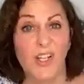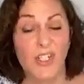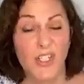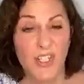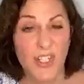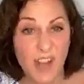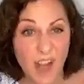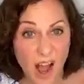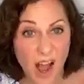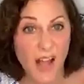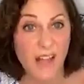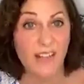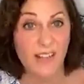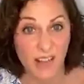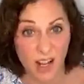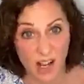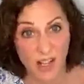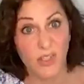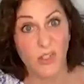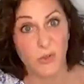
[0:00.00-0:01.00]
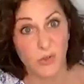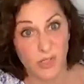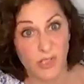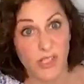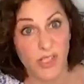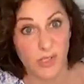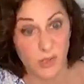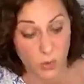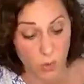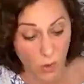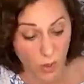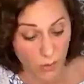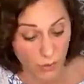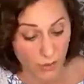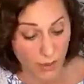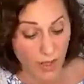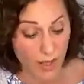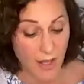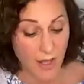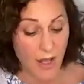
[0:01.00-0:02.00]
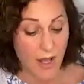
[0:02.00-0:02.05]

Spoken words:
I could not use this quote.